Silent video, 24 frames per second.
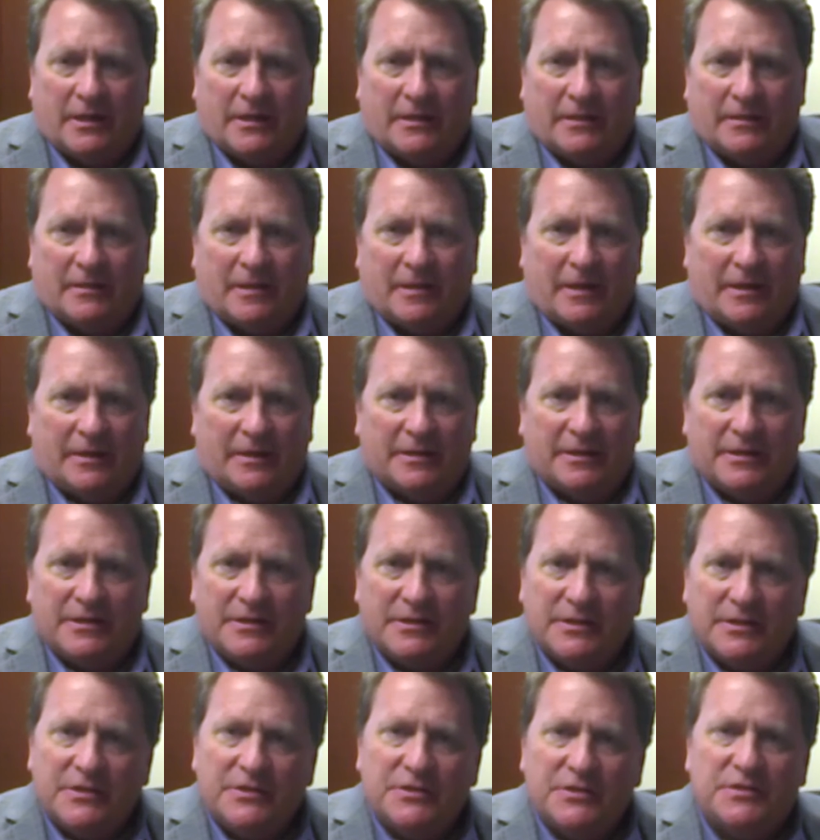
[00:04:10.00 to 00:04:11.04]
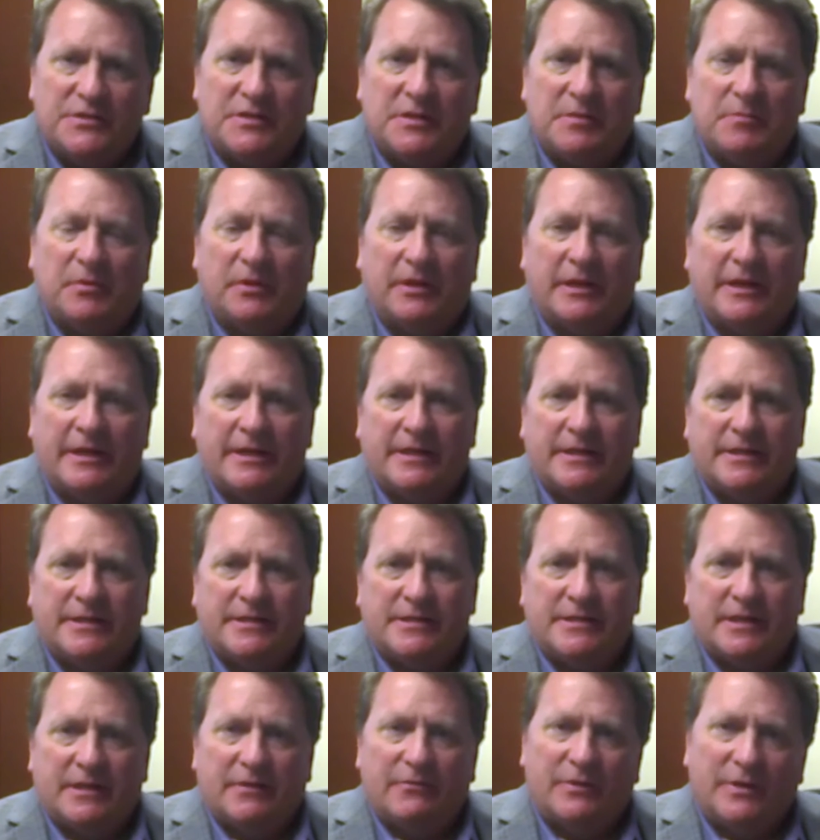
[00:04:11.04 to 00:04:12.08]
on contingency
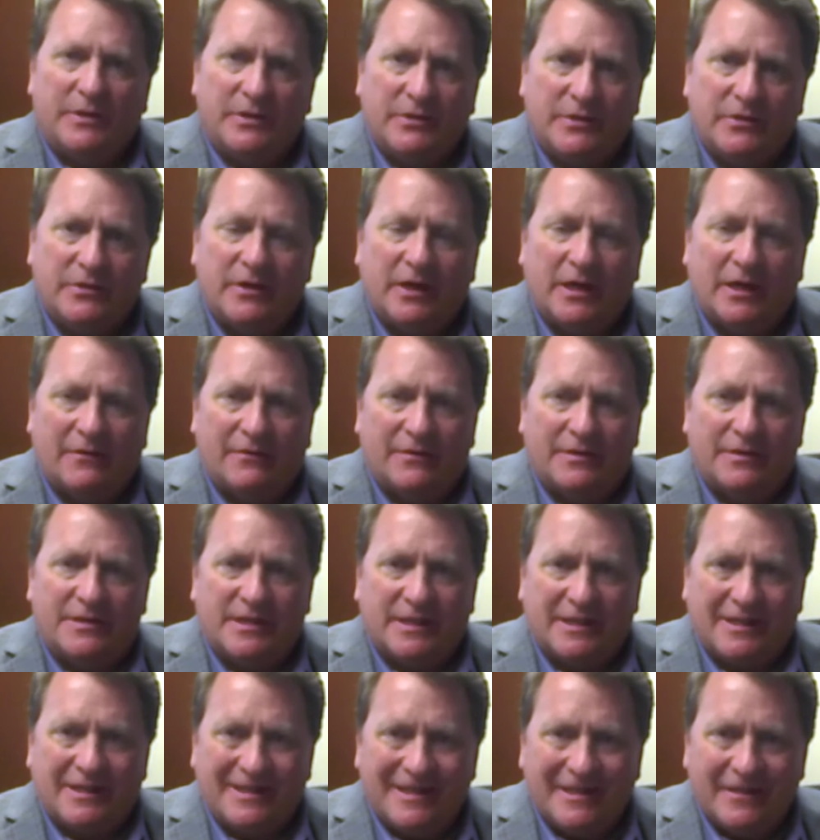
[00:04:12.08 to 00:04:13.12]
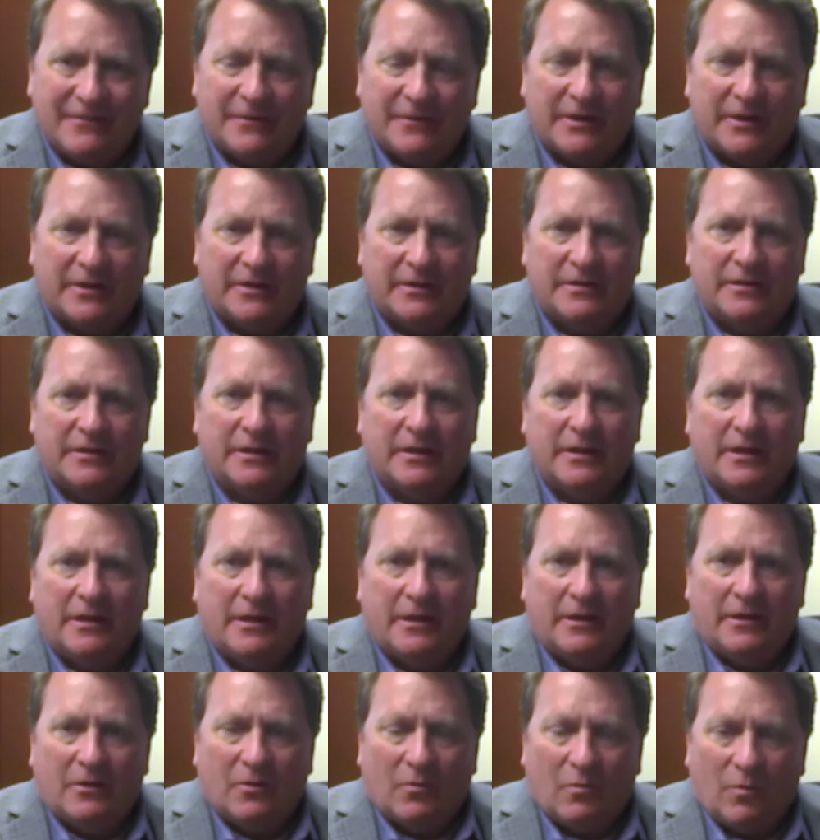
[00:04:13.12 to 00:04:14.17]
plans if we do have a significant
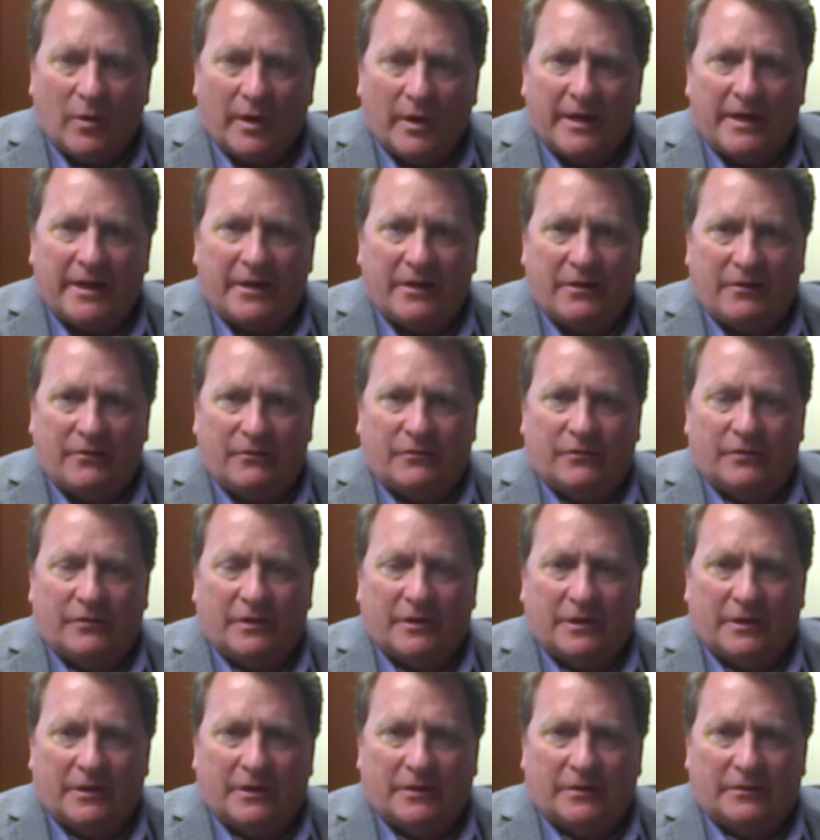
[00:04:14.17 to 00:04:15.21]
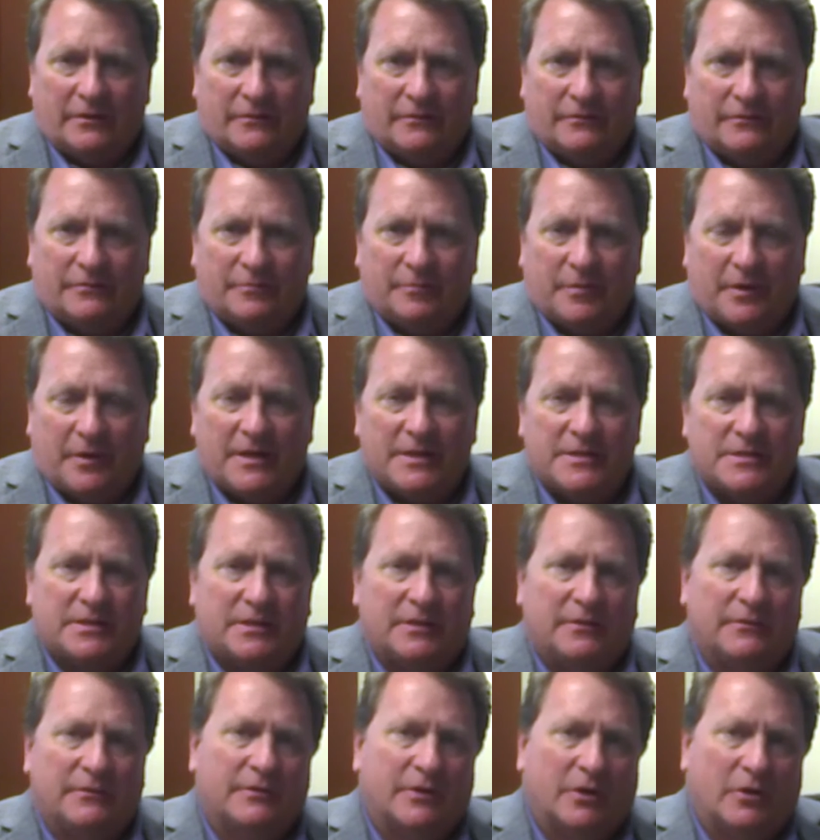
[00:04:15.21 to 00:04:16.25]
wave of
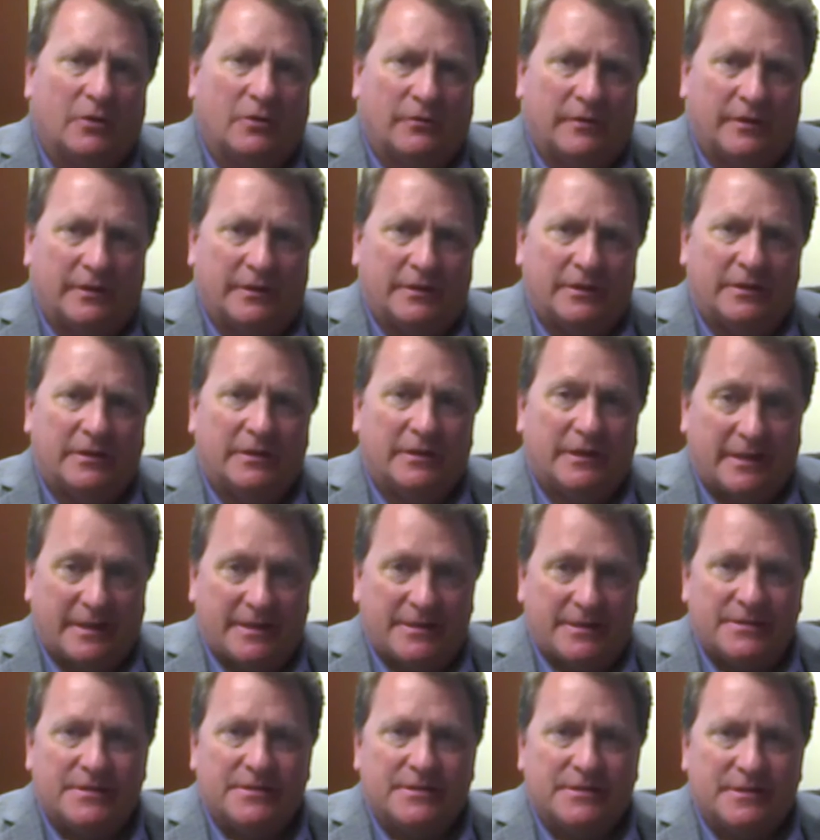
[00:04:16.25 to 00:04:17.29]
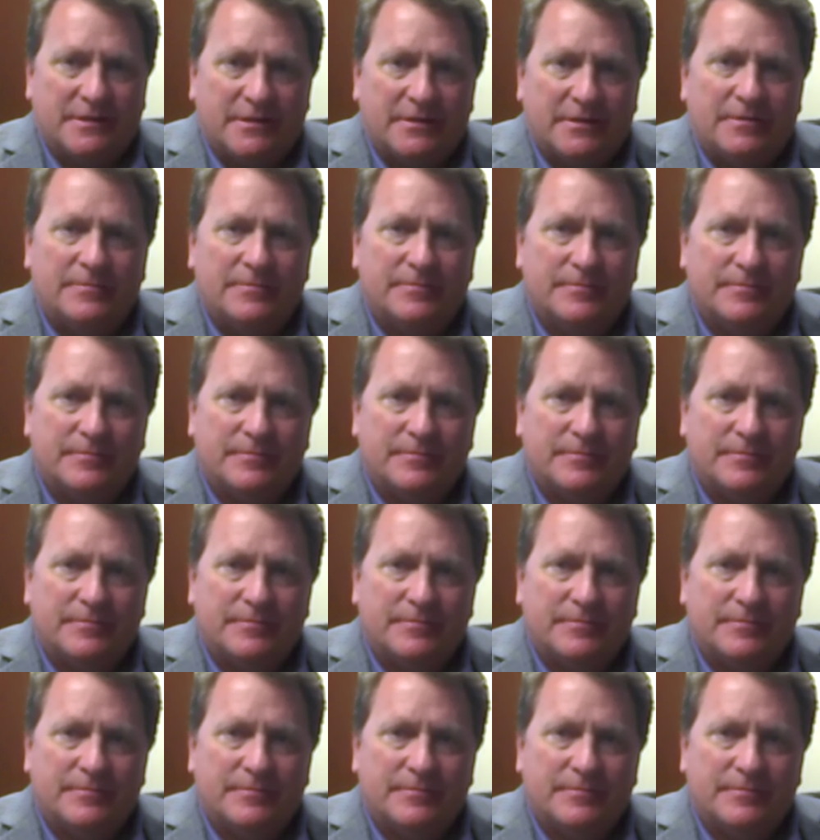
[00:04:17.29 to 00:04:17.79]
positive COVID cases.